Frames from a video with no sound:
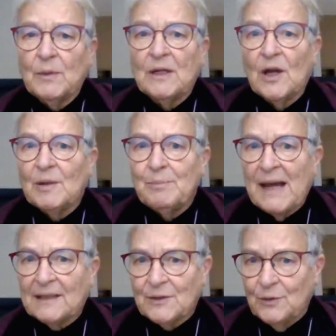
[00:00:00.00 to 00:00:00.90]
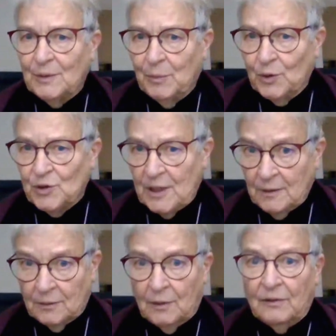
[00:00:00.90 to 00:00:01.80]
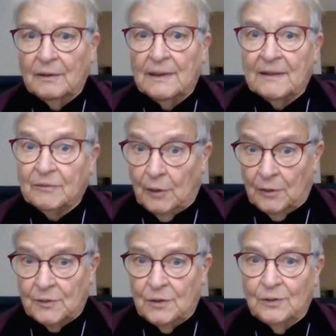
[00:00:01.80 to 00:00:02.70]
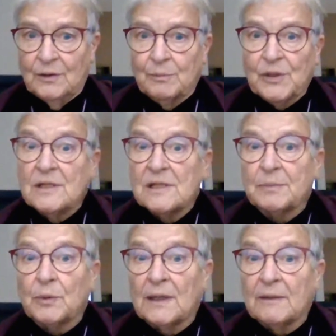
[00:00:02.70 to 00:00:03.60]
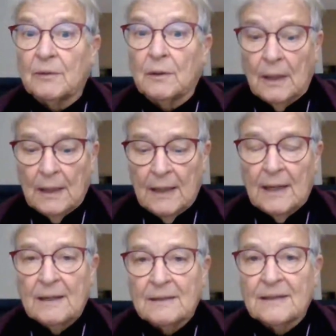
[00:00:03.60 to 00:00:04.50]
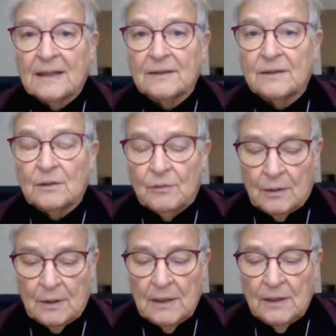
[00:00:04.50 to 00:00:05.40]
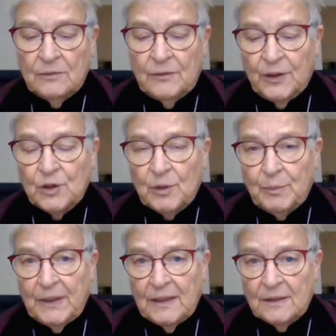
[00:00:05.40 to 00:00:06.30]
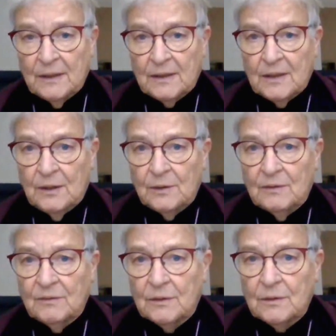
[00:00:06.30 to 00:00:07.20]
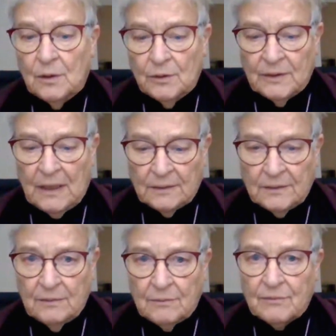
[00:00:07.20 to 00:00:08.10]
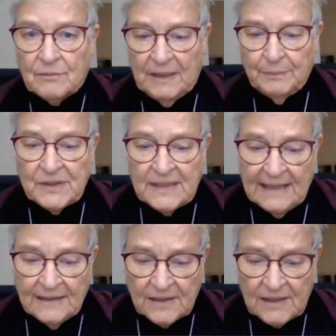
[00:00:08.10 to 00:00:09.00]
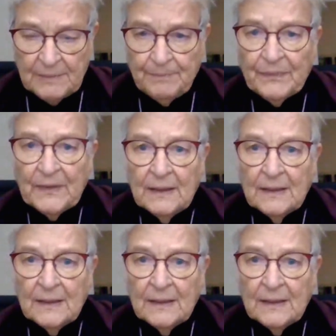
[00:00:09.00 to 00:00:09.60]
now we're going back to the more general level, to the principle level that the European Code of Conduct represents.